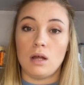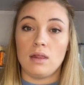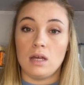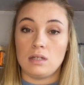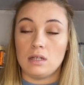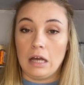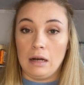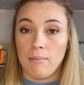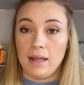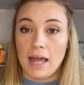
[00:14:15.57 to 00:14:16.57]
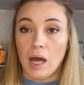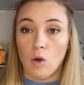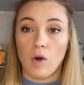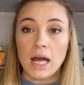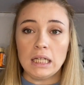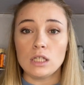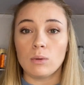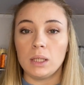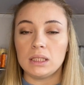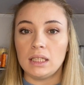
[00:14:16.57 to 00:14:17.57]
This is going to be like a granny
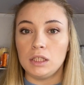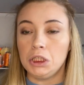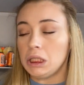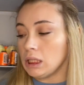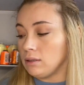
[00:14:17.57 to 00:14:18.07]
square stitch